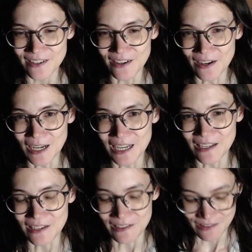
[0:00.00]

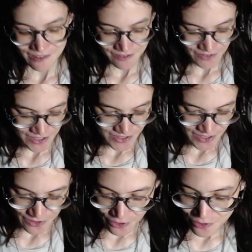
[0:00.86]
as far as
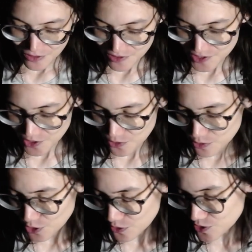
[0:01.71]
I know, and so,
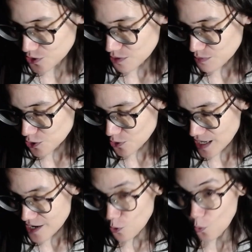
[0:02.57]
you know, it's only
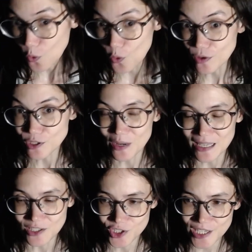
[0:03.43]
Blu-ray or
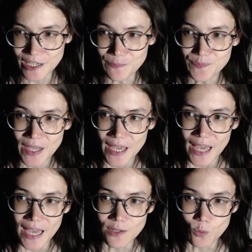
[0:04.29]
UHD.
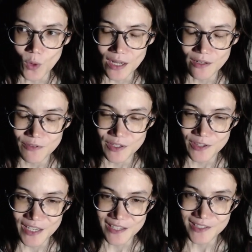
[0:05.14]
And one of the
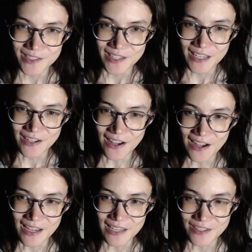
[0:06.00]
things that
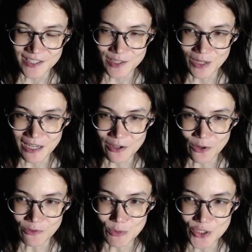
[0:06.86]
this is what I
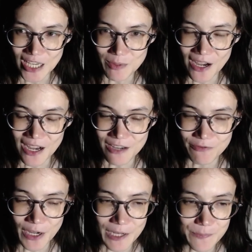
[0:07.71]
got from JB
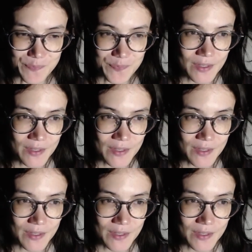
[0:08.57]
Hi-Fi,